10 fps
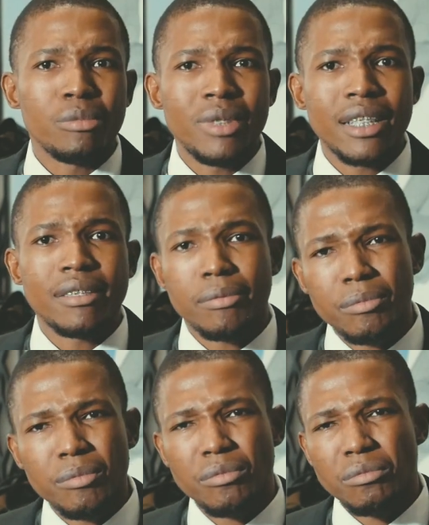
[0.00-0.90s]
like,
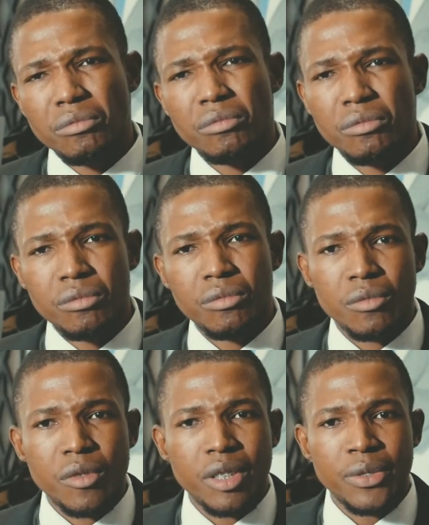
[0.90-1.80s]

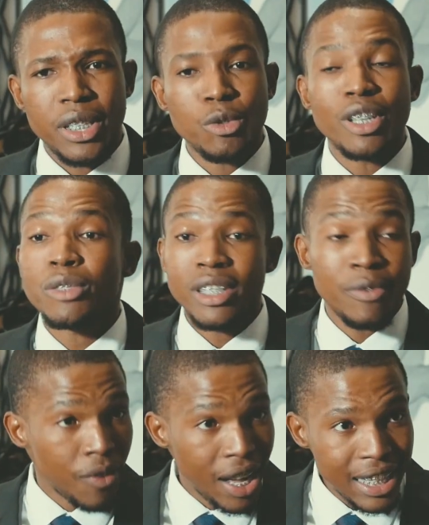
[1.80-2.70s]
it
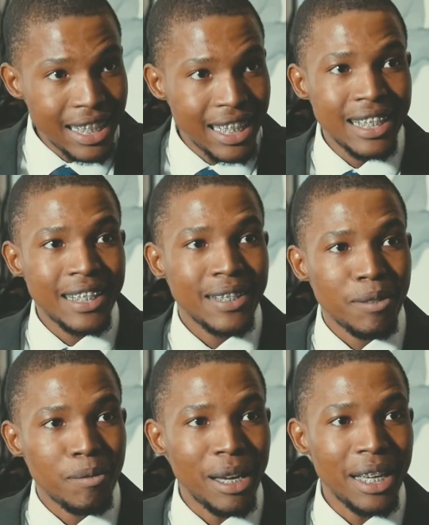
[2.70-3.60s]
wasn't funded
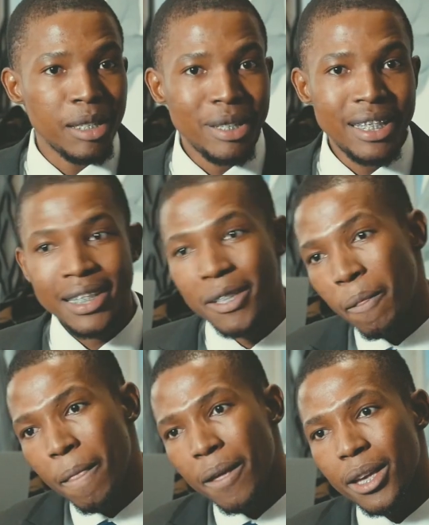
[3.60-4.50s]
by anybody.
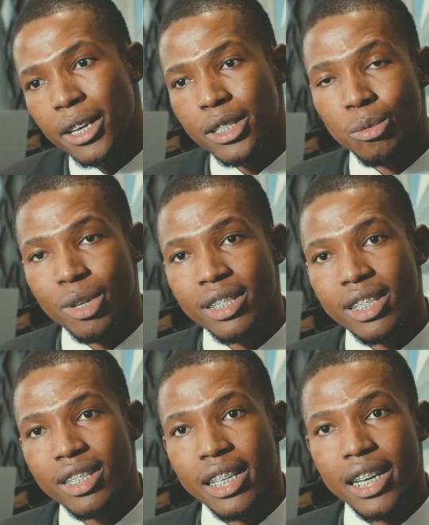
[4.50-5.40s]
It
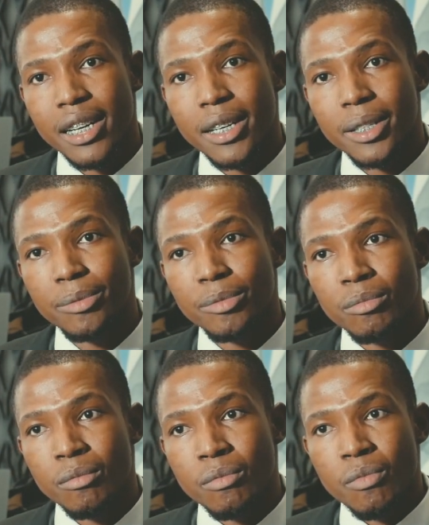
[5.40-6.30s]
wasn't
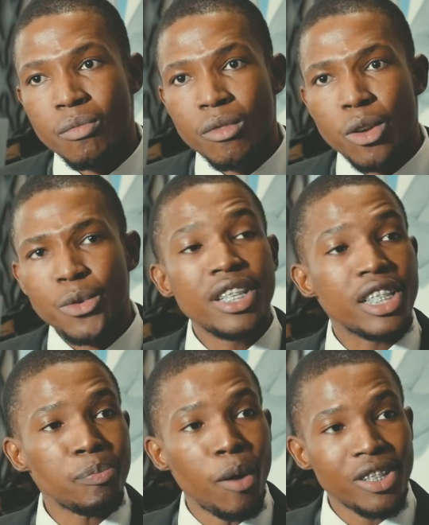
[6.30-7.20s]
really
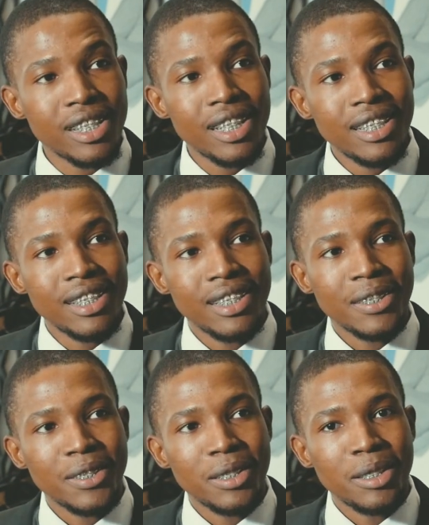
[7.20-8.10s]
sponsored
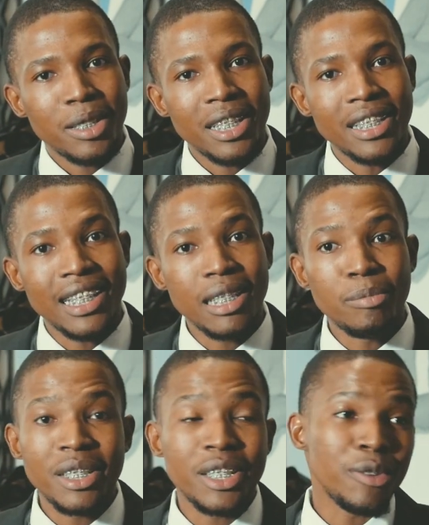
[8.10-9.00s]
in any
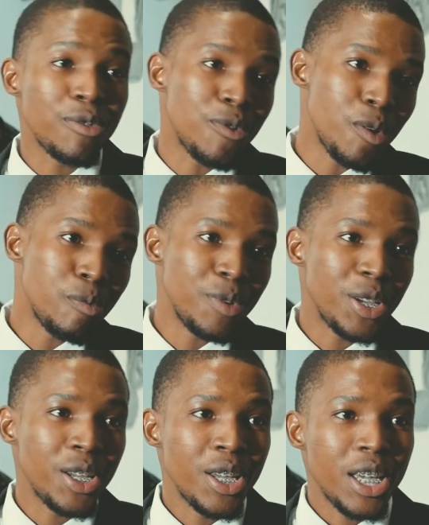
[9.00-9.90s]
monetary form.
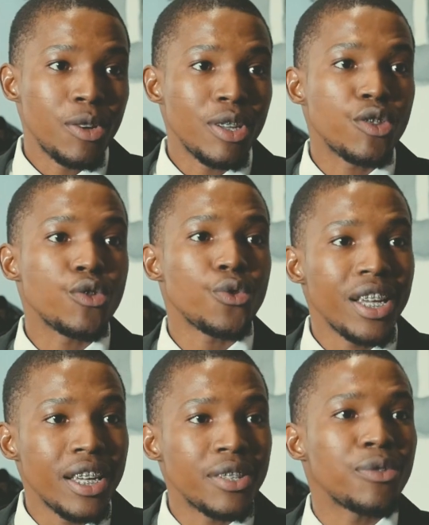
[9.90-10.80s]
It was straight.
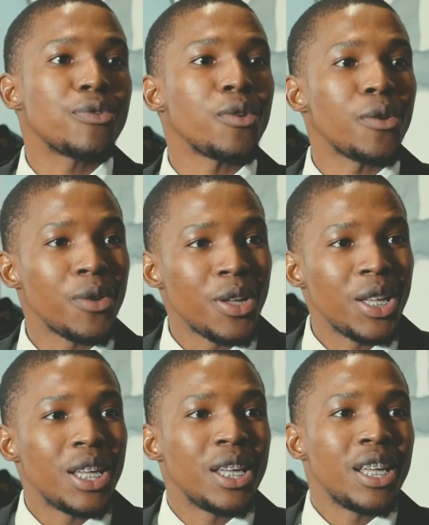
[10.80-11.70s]
Black sponsored a
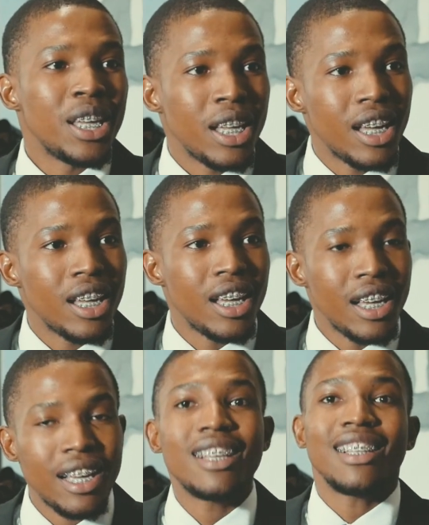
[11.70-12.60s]
little aspect
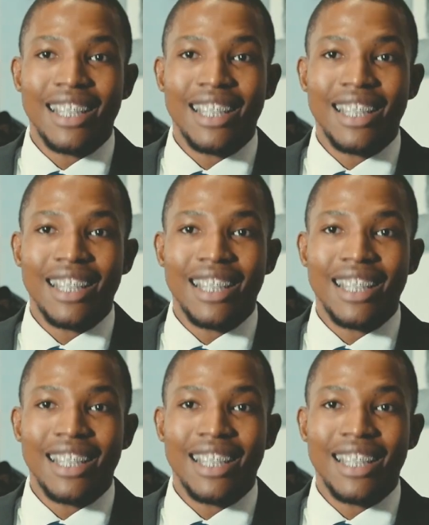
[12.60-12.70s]
of it.